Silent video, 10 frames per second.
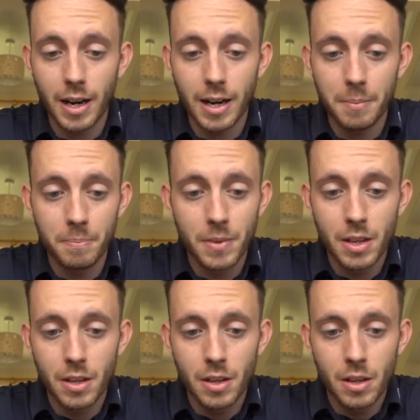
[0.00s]
Um,
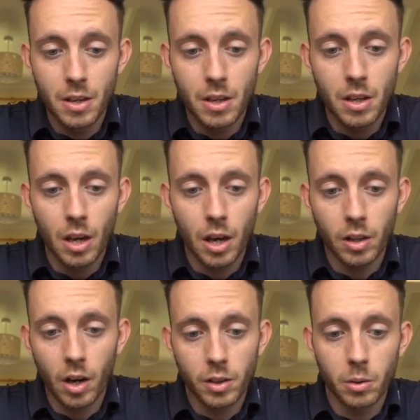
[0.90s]
a
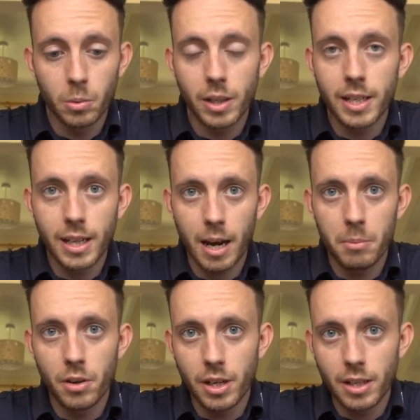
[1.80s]
guy called Lee
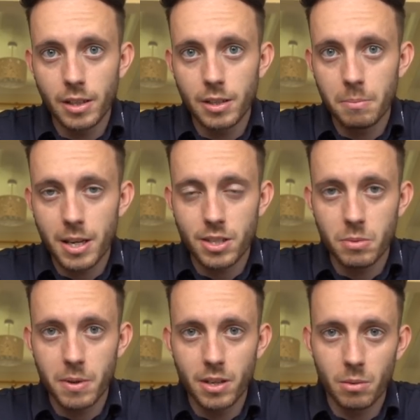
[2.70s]
Cameron, he
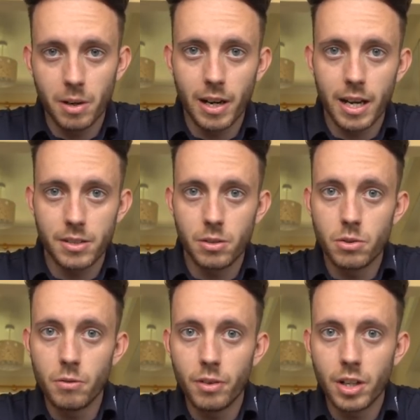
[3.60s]
messaged me on my last
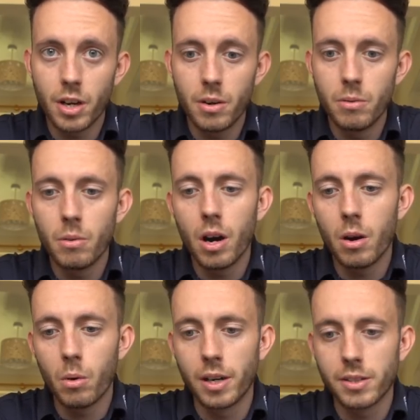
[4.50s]
YouTube video
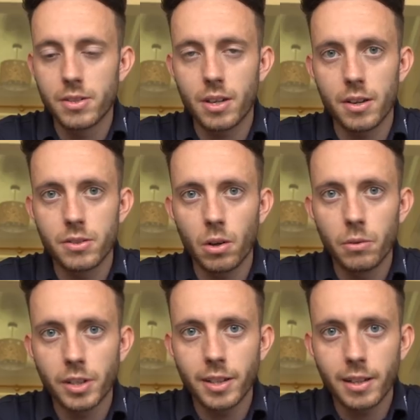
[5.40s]
uh, where I discussed
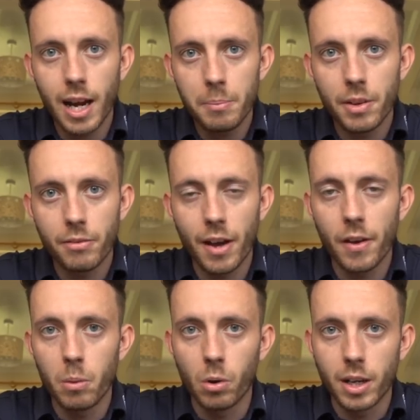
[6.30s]
Golf Data Lab, the fact
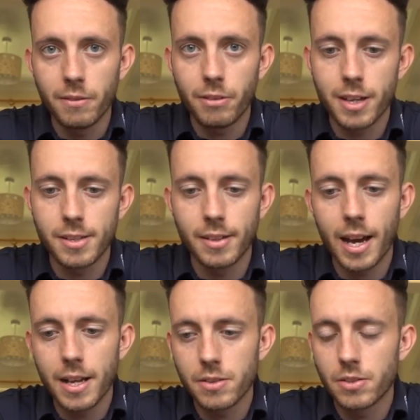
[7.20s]
that I want to invest in
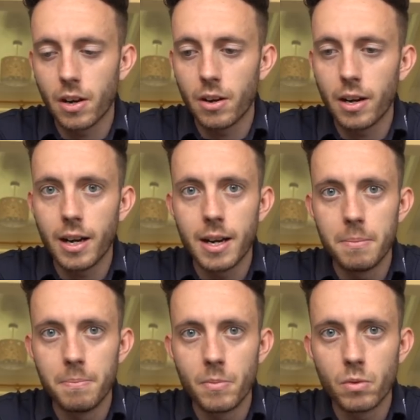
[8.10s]
that and start
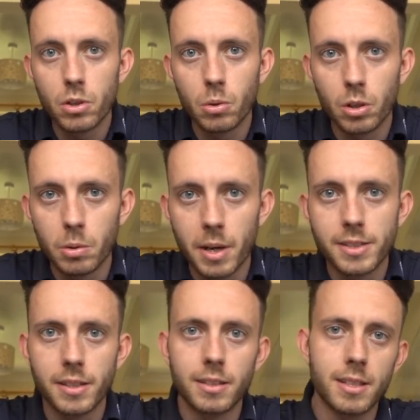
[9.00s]
um, recording all my
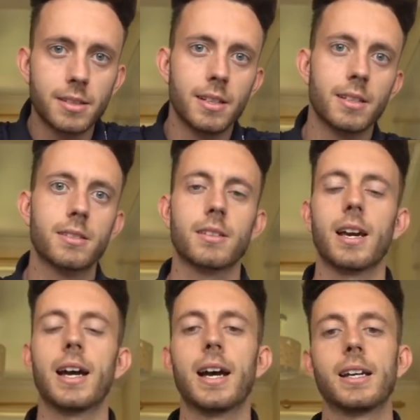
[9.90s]
statistics
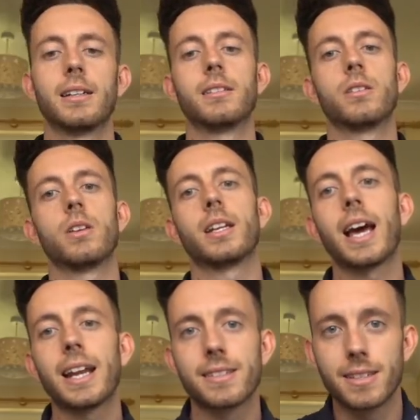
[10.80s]
and
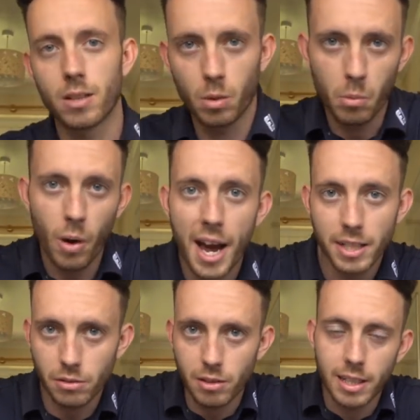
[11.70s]
analysis a lot more
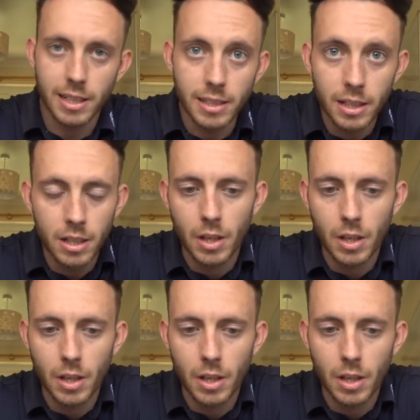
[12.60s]
accurately.